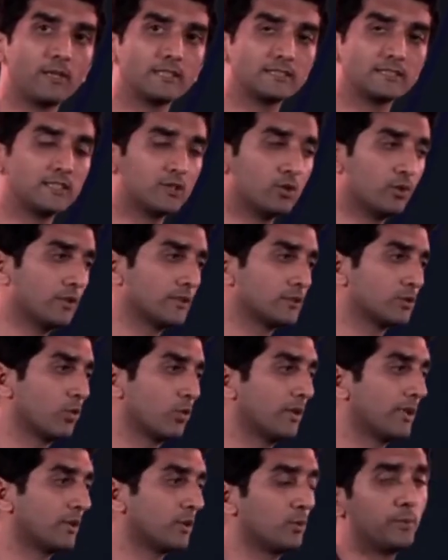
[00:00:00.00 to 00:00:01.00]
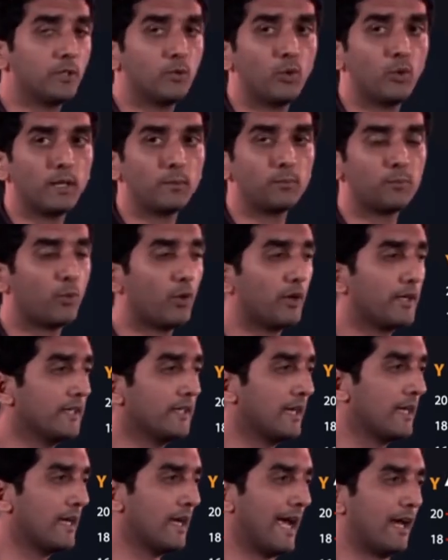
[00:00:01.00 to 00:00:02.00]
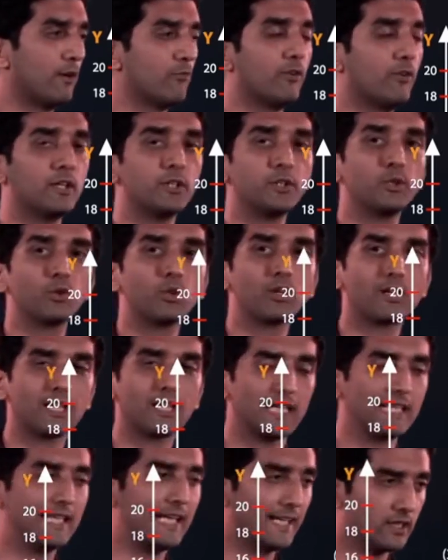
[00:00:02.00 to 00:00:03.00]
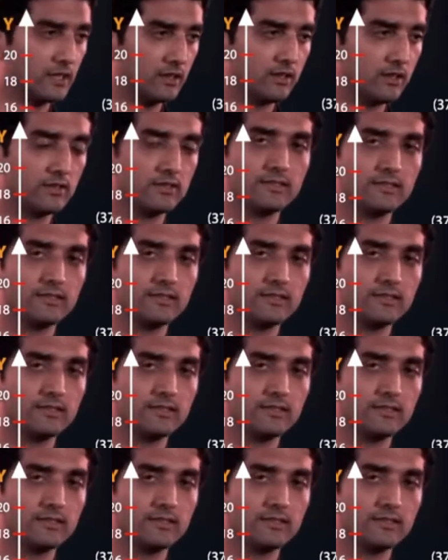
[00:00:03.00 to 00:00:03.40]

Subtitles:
0 is going to be 1 point, and when you connect